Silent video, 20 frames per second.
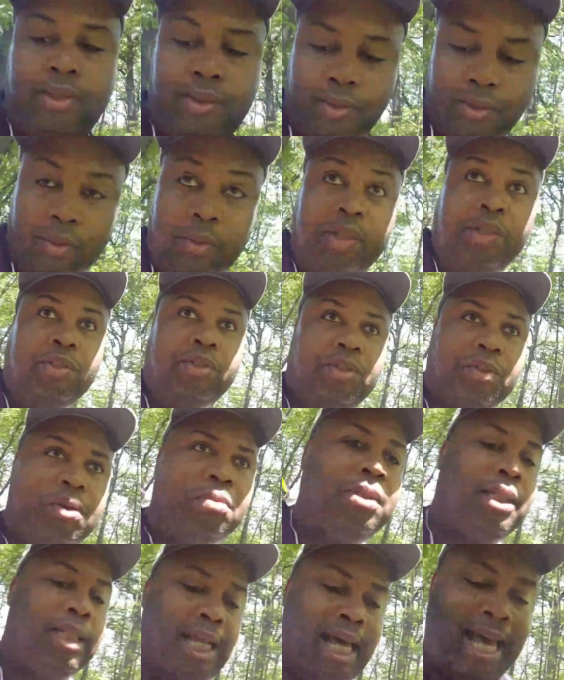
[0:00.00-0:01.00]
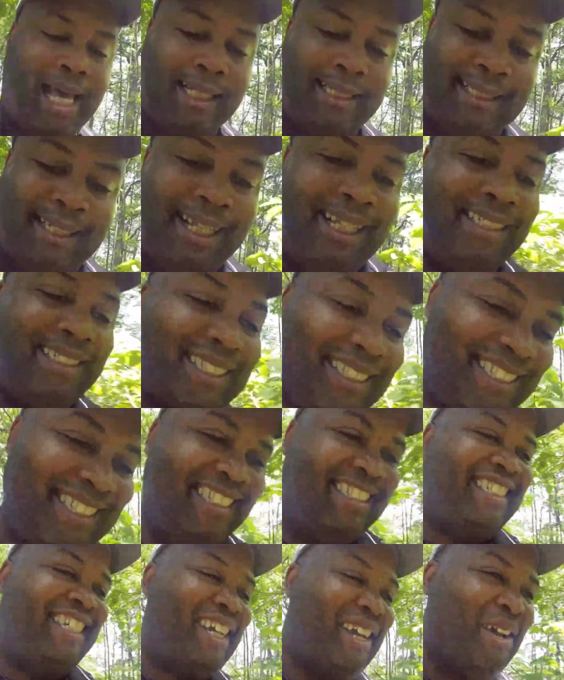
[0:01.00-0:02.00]
to me, you know where you saw me last.
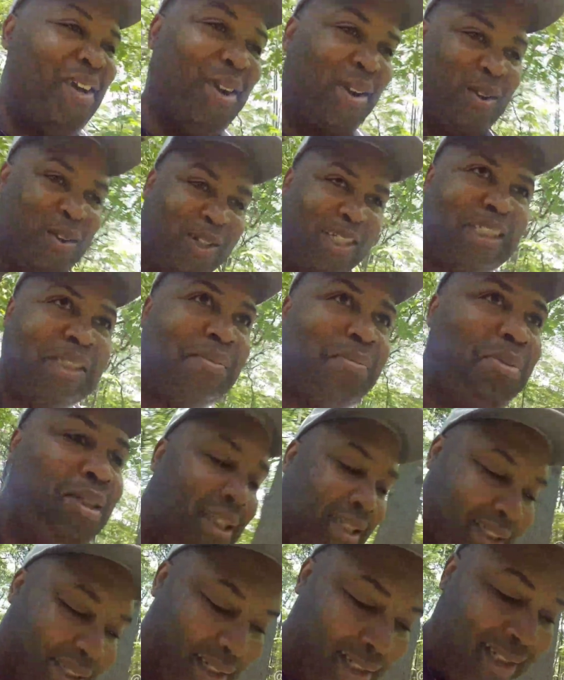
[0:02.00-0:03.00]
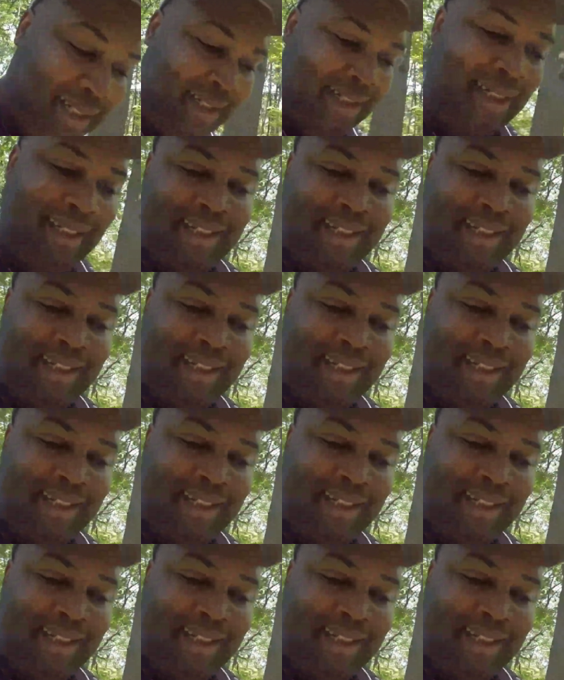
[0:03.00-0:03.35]
Orchard Beach.